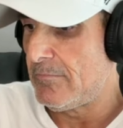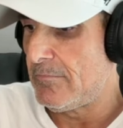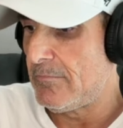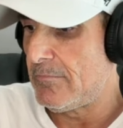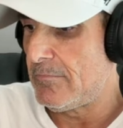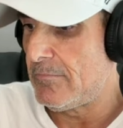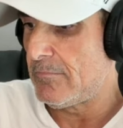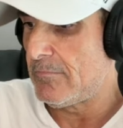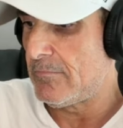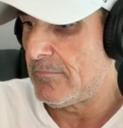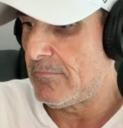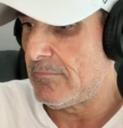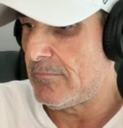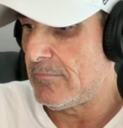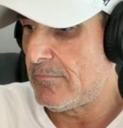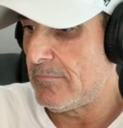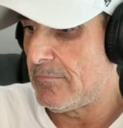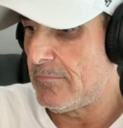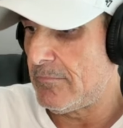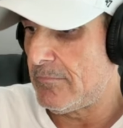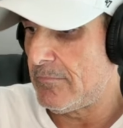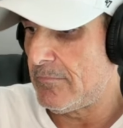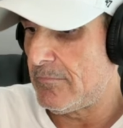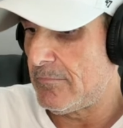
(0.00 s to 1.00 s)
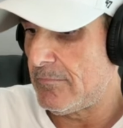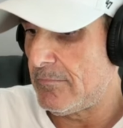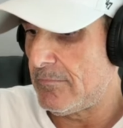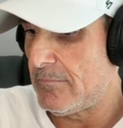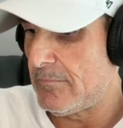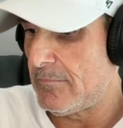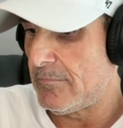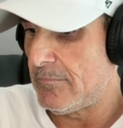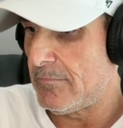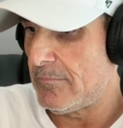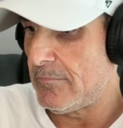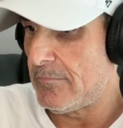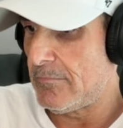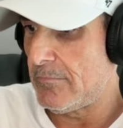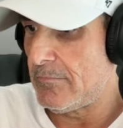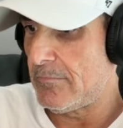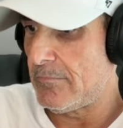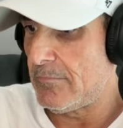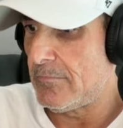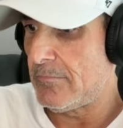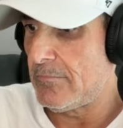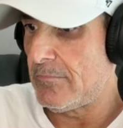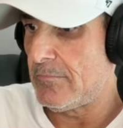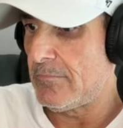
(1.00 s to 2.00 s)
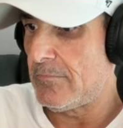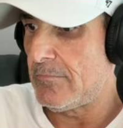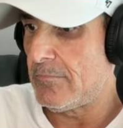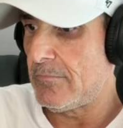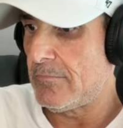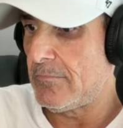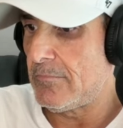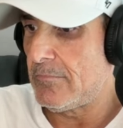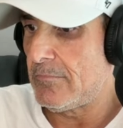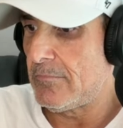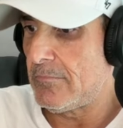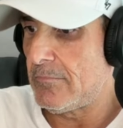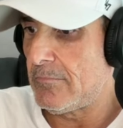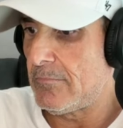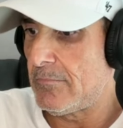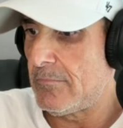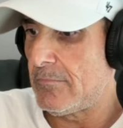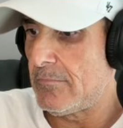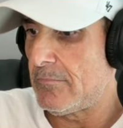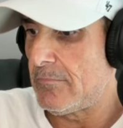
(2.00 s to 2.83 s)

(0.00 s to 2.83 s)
(silence)